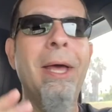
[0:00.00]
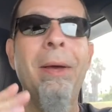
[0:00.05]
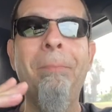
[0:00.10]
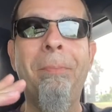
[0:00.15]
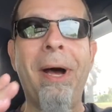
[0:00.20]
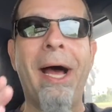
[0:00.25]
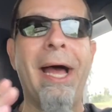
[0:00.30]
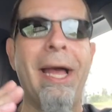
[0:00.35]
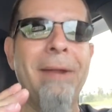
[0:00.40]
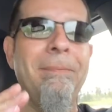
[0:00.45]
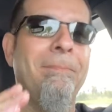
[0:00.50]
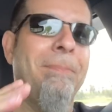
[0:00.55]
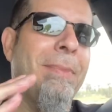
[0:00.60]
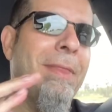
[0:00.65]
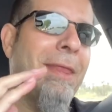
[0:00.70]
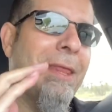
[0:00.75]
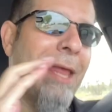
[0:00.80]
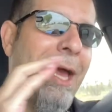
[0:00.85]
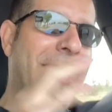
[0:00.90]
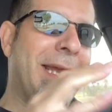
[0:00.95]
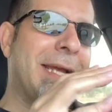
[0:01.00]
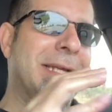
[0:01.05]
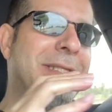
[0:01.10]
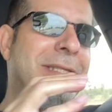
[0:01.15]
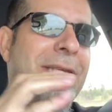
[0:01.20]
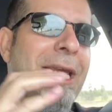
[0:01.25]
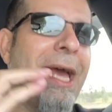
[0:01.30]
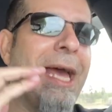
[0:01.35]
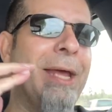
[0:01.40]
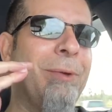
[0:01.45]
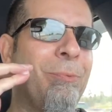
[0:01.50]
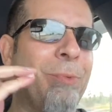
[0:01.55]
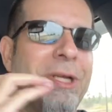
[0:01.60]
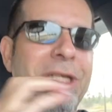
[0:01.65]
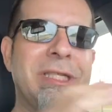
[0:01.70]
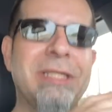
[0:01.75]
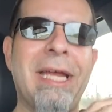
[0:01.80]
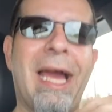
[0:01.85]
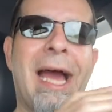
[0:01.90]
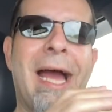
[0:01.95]
But, like I said, we
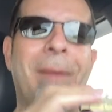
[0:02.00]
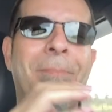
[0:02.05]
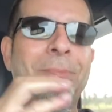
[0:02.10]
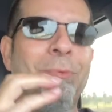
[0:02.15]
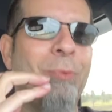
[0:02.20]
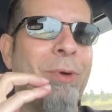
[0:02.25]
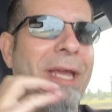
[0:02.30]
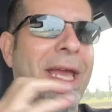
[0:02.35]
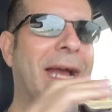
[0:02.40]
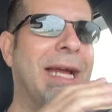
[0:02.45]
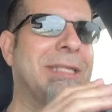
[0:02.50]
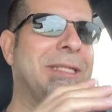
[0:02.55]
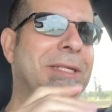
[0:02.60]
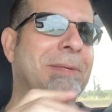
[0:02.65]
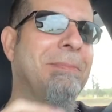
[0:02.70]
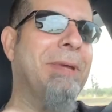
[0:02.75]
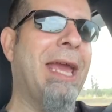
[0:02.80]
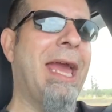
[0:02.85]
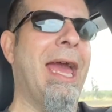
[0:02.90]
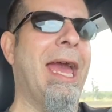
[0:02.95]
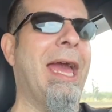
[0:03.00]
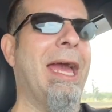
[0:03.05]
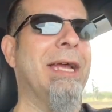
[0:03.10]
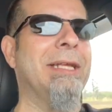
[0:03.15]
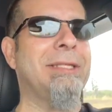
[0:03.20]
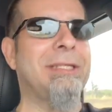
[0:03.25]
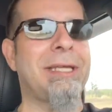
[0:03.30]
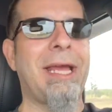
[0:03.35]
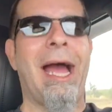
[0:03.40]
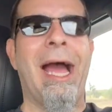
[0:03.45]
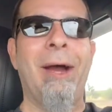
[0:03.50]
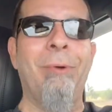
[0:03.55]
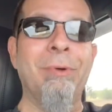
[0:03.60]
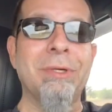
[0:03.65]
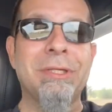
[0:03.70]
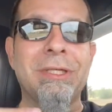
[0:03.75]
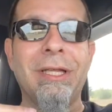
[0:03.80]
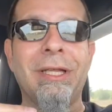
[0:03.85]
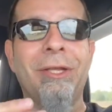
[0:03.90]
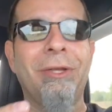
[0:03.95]
stopped. We got some gas. I
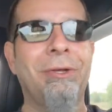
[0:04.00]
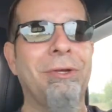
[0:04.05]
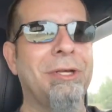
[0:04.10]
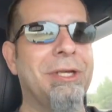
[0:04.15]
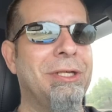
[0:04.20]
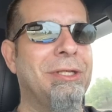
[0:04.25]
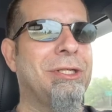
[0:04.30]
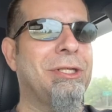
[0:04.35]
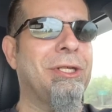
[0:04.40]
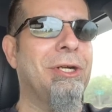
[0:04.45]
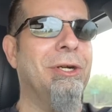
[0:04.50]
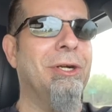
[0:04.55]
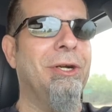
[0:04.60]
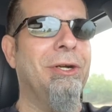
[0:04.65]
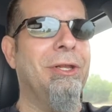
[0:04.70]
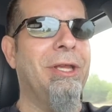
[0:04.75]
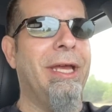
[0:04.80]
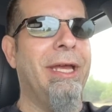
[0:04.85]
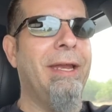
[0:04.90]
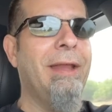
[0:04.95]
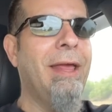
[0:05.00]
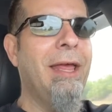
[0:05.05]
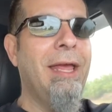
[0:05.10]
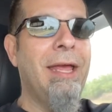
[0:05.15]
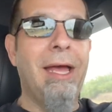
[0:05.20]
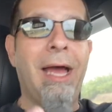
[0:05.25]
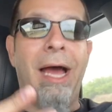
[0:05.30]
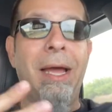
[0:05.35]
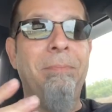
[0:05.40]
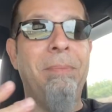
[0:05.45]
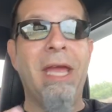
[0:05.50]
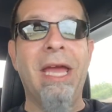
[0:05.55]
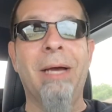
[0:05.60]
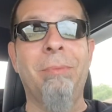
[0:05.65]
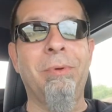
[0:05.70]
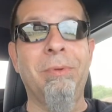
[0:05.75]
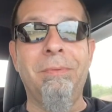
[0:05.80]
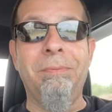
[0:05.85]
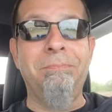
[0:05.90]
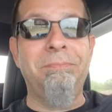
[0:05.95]
was a little concerned that I'd be
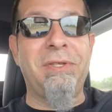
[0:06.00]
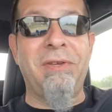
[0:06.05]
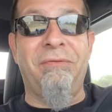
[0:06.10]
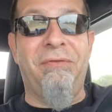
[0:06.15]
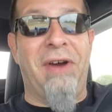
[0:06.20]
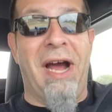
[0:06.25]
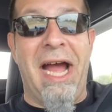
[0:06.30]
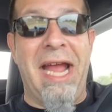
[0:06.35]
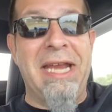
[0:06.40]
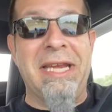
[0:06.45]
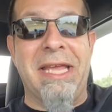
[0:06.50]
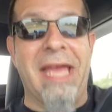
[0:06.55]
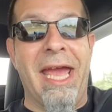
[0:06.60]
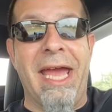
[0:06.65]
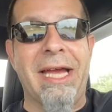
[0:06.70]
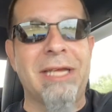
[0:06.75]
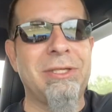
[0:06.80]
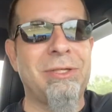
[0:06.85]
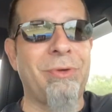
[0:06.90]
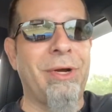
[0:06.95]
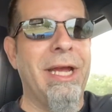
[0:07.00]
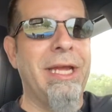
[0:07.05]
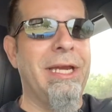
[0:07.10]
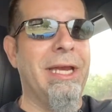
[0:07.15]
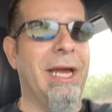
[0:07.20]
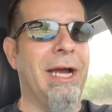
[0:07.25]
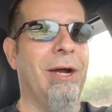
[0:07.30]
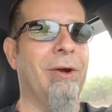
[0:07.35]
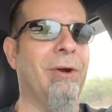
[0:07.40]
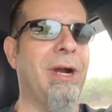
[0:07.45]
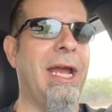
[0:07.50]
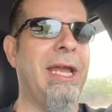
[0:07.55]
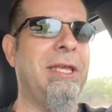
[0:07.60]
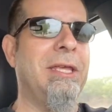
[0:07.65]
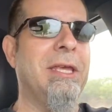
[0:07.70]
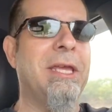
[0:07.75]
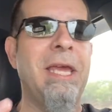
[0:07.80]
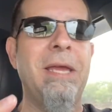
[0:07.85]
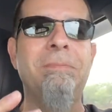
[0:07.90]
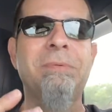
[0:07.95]
able to find gas right now, right?
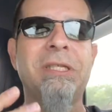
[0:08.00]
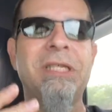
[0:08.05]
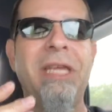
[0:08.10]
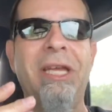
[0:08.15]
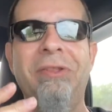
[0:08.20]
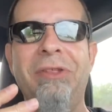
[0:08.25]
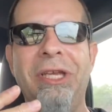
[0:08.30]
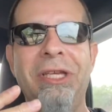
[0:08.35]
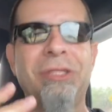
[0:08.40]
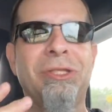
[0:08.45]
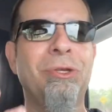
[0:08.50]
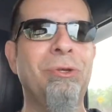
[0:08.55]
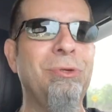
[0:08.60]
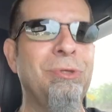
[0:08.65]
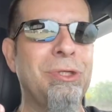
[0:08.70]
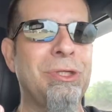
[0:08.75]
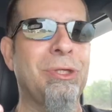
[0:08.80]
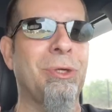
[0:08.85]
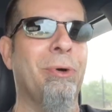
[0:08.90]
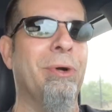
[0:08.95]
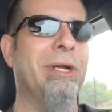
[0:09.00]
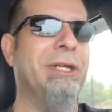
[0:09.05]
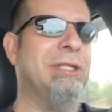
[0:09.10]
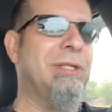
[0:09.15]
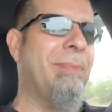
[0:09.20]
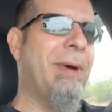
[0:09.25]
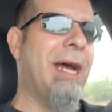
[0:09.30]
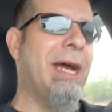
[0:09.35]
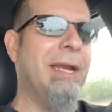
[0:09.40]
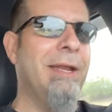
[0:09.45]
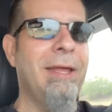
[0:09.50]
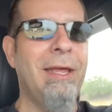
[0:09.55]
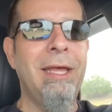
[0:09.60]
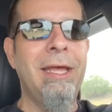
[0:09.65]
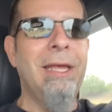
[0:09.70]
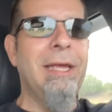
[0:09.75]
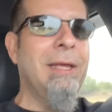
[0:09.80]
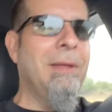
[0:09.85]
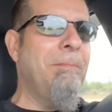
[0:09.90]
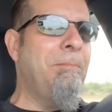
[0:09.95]
You keep seeing these news stories
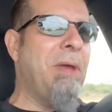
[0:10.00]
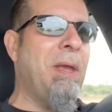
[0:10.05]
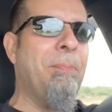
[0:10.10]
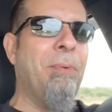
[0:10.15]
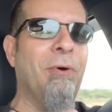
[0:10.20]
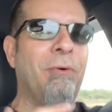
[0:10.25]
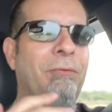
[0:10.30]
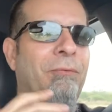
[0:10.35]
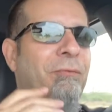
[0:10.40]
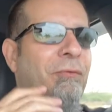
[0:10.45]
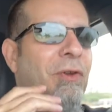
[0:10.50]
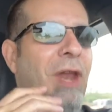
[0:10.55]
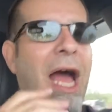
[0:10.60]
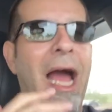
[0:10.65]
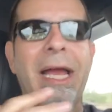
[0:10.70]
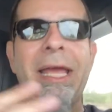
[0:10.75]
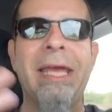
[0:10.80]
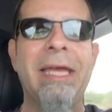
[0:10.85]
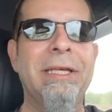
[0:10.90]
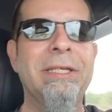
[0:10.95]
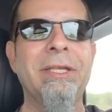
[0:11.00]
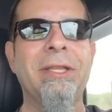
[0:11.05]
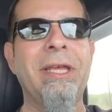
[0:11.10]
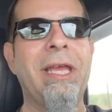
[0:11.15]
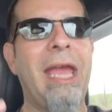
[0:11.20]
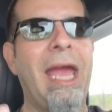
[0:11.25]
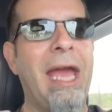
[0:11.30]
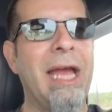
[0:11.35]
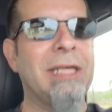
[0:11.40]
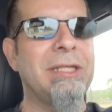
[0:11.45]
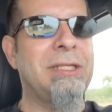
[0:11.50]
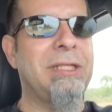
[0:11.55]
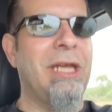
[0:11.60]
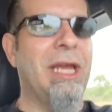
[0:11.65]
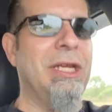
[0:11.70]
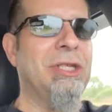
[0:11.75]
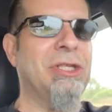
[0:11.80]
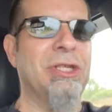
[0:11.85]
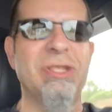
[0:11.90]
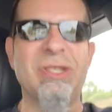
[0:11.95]
about people flocking to the gas
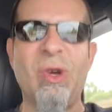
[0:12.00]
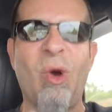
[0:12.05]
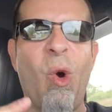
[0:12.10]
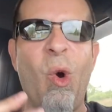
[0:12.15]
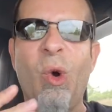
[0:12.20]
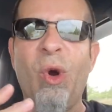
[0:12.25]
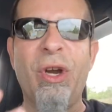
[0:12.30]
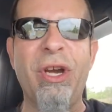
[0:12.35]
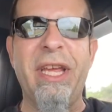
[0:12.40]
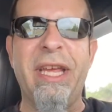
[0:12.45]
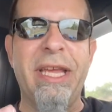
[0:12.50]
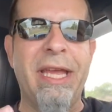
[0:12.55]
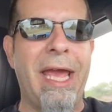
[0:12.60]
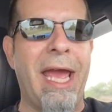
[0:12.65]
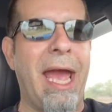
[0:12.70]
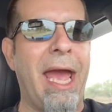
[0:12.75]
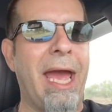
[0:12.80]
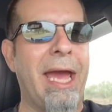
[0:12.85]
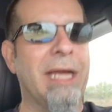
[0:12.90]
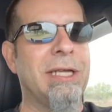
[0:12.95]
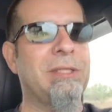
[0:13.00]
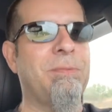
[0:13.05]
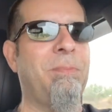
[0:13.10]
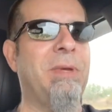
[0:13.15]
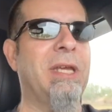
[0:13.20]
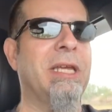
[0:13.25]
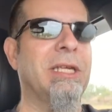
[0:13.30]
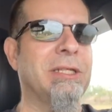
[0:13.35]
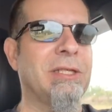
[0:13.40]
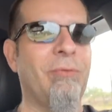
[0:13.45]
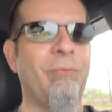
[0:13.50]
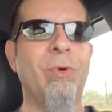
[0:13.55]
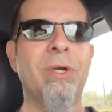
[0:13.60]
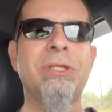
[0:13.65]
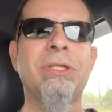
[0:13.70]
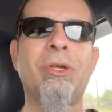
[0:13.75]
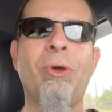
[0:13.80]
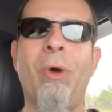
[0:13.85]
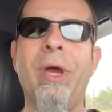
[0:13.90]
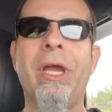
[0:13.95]
stations, hoarding gas because of
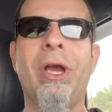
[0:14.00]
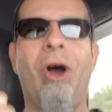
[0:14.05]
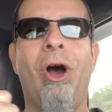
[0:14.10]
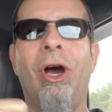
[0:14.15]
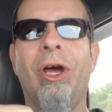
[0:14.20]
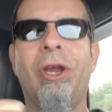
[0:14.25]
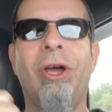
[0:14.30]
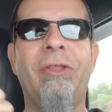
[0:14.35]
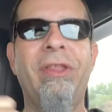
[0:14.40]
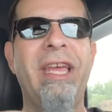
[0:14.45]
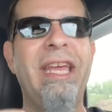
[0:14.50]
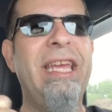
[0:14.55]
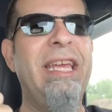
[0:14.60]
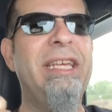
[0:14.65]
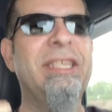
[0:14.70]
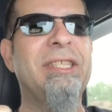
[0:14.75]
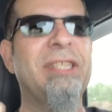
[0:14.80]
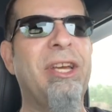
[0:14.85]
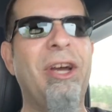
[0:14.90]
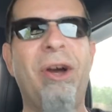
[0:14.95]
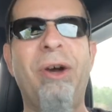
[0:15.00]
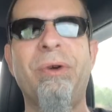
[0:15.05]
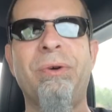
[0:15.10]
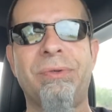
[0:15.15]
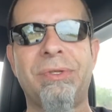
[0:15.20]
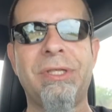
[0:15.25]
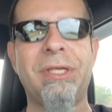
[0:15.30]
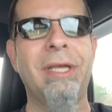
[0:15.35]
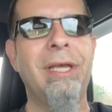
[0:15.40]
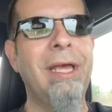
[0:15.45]
what's going on on the East Coast.